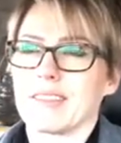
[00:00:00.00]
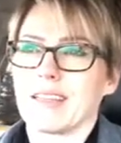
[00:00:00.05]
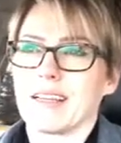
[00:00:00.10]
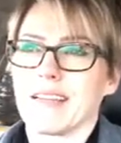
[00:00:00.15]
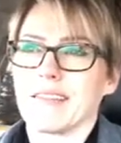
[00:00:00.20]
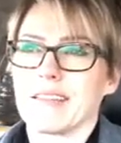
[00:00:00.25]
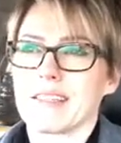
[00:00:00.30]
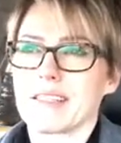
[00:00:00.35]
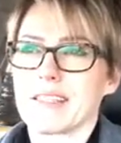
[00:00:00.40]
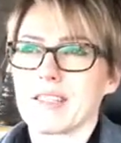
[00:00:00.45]

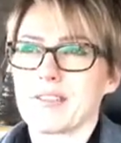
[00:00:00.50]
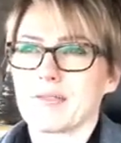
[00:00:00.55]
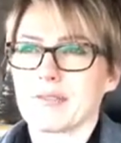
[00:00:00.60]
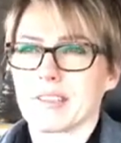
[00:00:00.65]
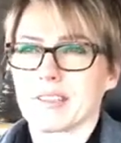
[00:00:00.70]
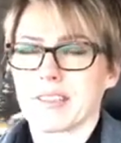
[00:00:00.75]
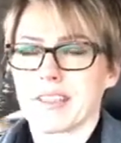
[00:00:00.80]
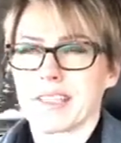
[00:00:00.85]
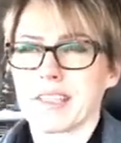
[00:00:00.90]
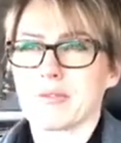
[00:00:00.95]
and this
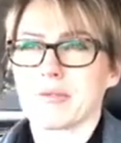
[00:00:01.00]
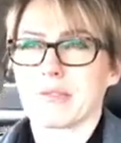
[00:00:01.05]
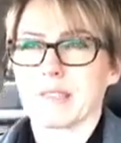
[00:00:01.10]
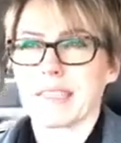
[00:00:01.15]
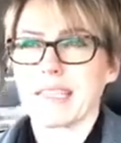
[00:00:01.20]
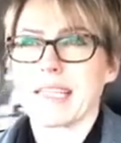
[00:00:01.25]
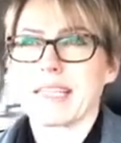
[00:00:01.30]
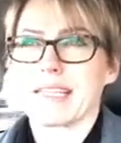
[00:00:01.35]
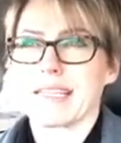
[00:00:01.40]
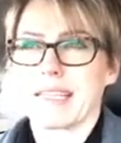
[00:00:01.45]

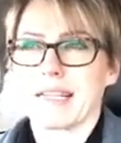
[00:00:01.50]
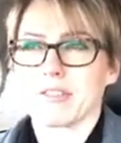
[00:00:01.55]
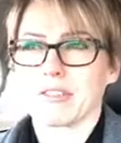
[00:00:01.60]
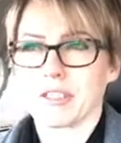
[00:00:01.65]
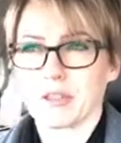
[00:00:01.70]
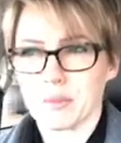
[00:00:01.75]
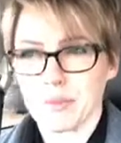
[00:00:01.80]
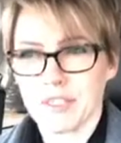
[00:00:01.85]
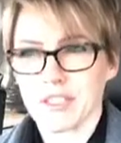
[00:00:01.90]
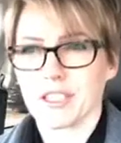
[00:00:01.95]
really gets down
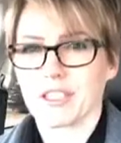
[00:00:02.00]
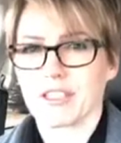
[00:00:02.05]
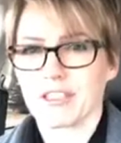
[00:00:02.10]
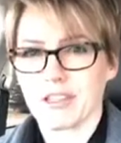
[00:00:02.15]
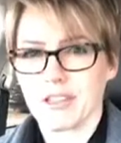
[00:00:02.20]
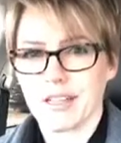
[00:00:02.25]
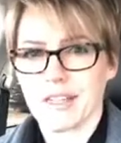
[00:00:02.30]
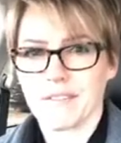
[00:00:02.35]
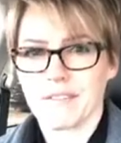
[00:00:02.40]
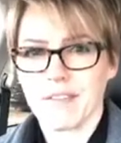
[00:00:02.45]
to return
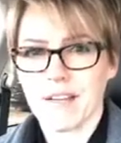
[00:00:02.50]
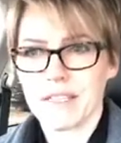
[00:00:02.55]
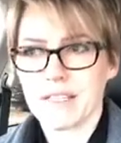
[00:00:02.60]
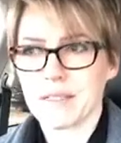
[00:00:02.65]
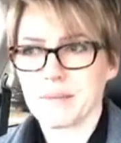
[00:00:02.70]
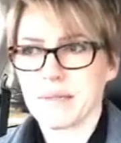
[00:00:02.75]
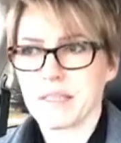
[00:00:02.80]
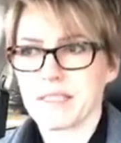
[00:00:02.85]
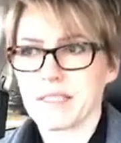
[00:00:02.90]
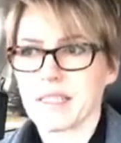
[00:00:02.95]
on
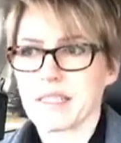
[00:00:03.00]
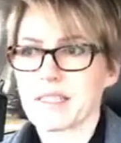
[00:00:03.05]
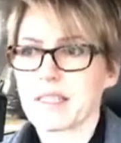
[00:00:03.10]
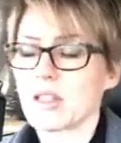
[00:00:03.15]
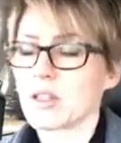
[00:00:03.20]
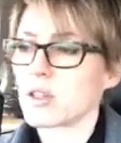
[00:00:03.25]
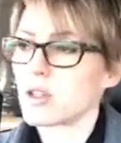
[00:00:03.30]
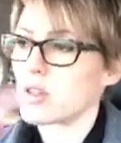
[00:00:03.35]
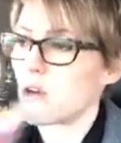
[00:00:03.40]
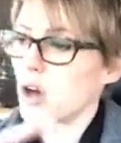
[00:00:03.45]
investment, is
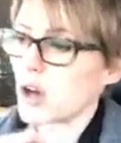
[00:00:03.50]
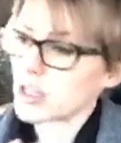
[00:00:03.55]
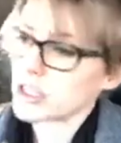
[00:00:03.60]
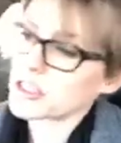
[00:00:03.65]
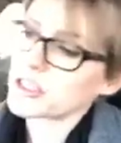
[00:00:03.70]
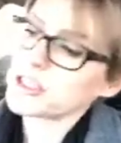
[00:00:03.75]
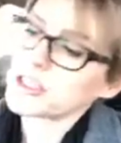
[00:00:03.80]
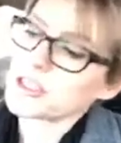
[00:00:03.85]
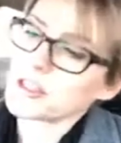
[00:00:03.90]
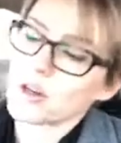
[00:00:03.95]
the
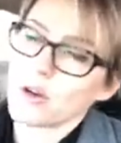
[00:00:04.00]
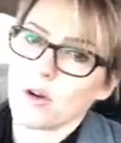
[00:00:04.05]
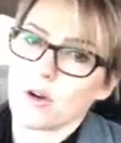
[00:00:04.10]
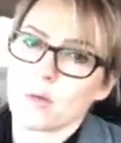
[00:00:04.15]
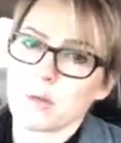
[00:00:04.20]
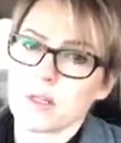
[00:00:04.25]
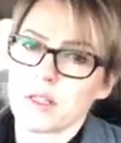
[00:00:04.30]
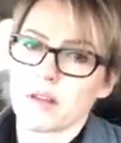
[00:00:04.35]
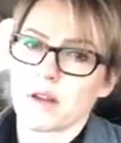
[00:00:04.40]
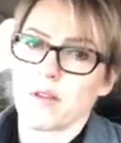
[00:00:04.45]
longer your
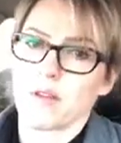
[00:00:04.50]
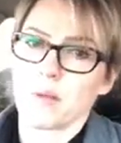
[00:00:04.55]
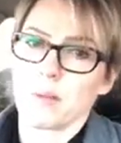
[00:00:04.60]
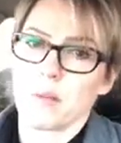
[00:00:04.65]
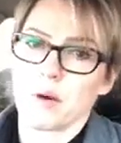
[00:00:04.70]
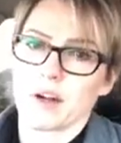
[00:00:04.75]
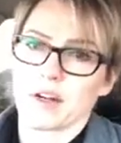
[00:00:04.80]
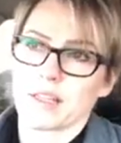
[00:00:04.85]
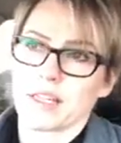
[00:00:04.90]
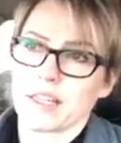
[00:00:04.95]
home is on the
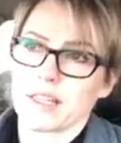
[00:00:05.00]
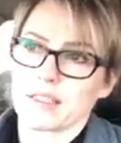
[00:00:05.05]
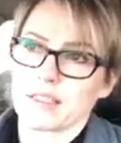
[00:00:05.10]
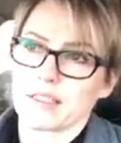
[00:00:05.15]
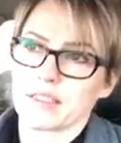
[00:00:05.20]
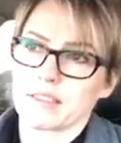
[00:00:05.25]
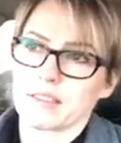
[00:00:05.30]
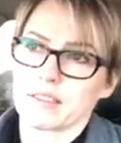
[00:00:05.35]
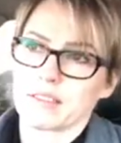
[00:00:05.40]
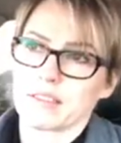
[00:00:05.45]

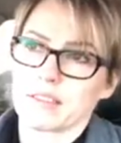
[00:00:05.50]
market,